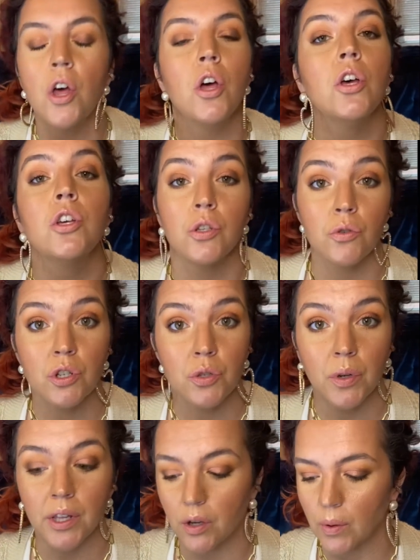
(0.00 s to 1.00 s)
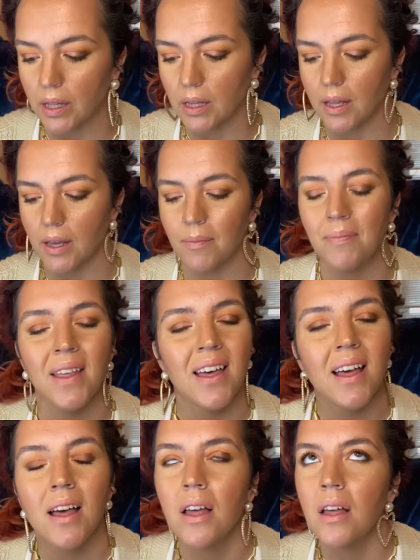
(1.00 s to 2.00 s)
So just really quickly,
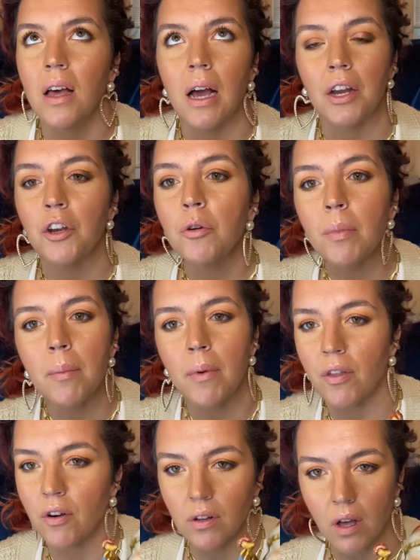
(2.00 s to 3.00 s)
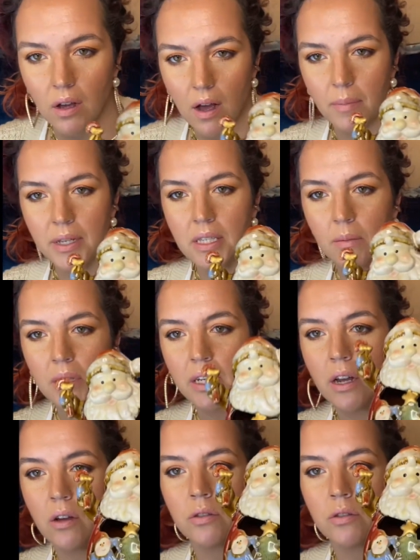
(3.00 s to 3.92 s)
I knew my mother-in-law got me something else.